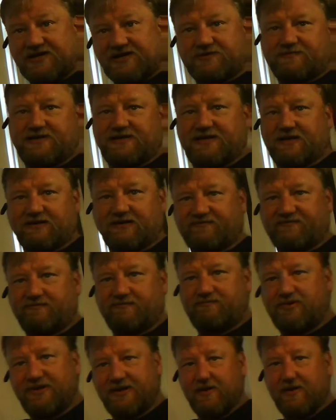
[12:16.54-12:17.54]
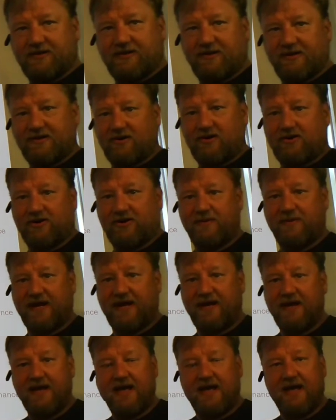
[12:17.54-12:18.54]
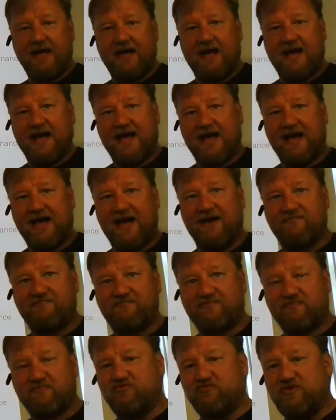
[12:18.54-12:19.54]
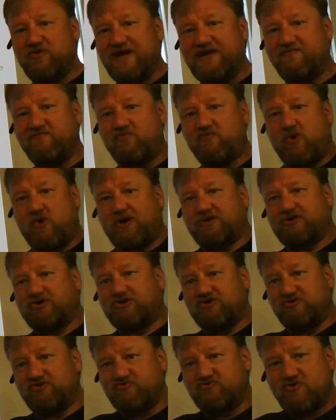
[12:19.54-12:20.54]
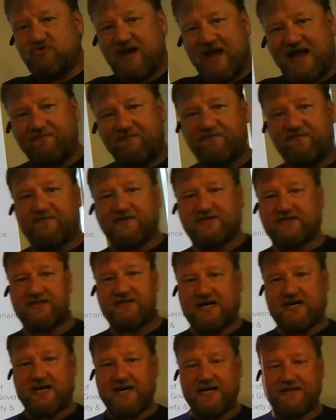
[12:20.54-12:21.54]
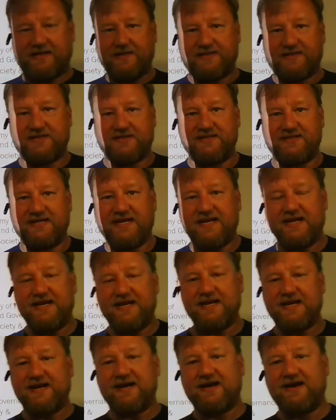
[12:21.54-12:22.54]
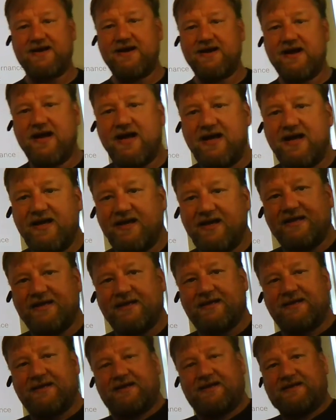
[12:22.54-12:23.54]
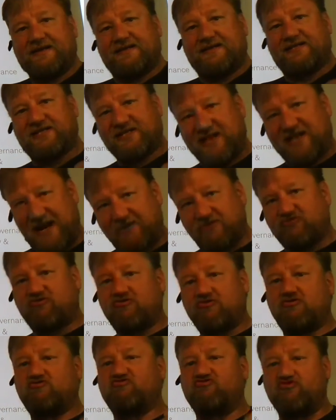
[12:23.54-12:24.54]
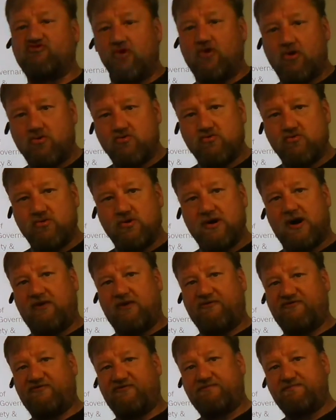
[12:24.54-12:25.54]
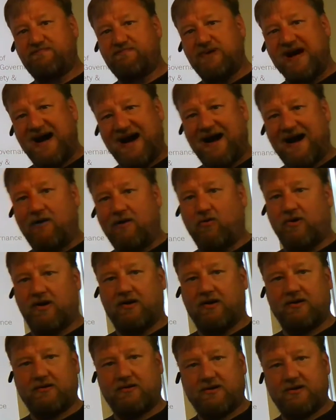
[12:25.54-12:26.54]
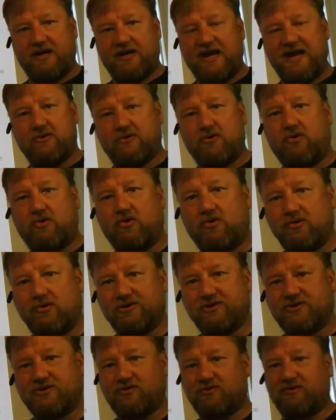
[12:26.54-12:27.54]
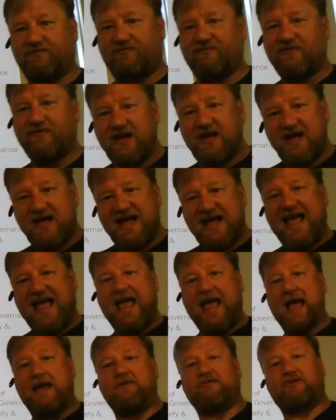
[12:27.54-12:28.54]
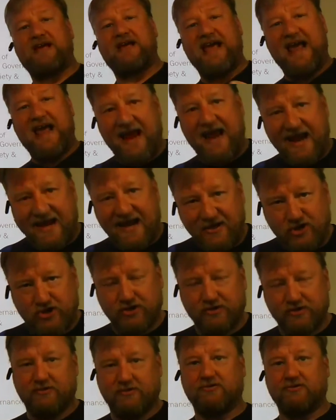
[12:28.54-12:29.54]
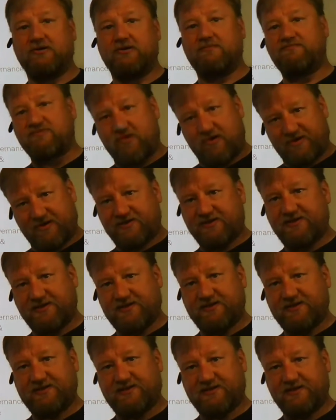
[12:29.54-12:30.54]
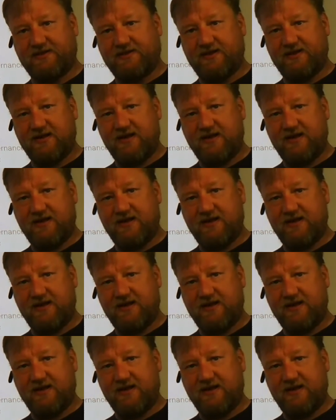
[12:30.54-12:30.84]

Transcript: speak of political economy, we want to emphasize the central role of power in all sort of allocational processes.